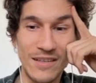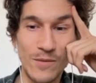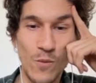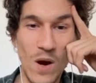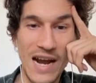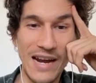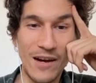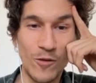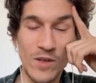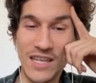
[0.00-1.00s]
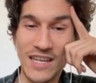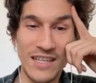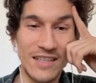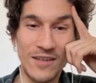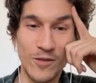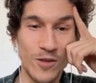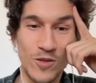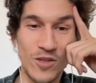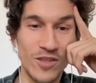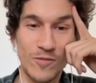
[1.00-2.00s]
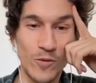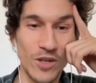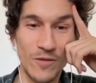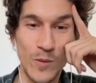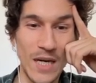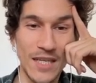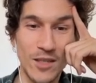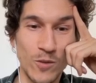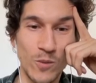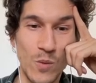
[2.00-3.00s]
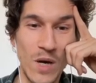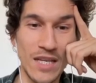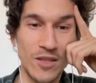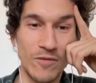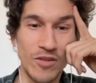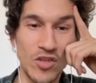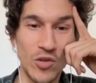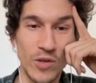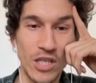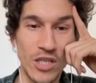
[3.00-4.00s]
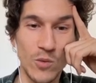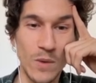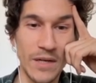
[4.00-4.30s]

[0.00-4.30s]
Wow, yeah, those were waste of resources,